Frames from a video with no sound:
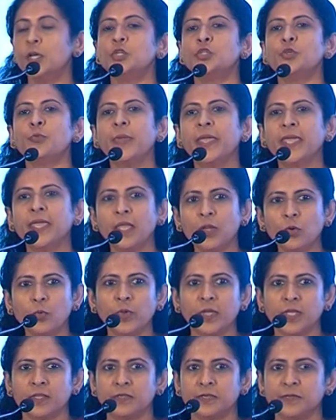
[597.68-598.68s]
To begin
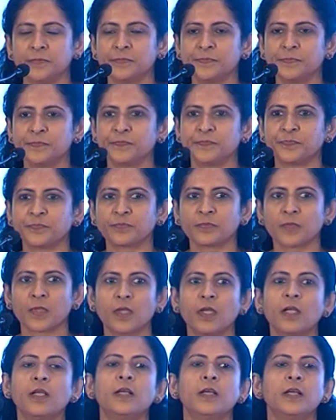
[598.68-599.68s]
with,
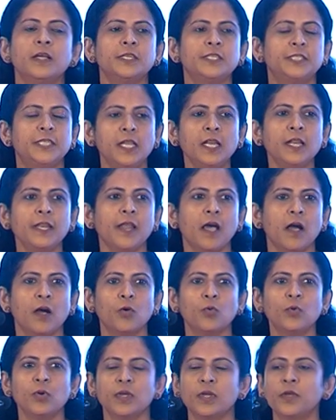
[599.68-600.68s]
till
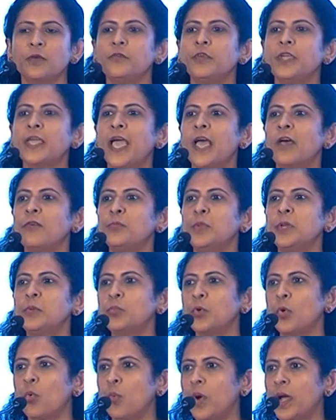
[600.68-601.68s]
now, we have been
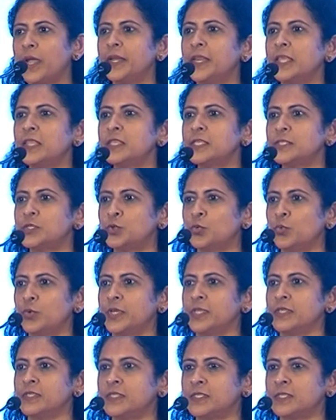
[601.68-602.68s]
providing the
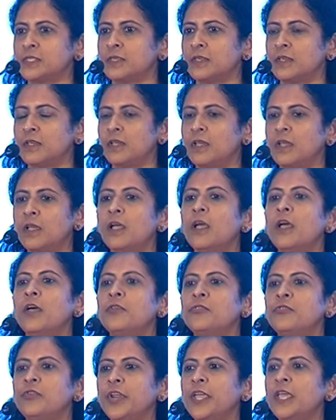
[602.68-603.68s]
students
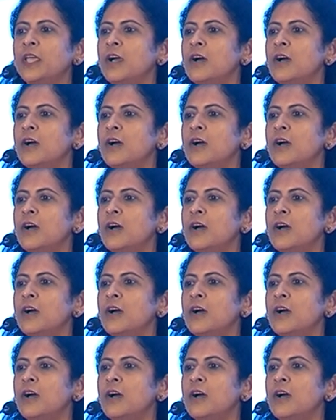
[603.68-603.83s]
3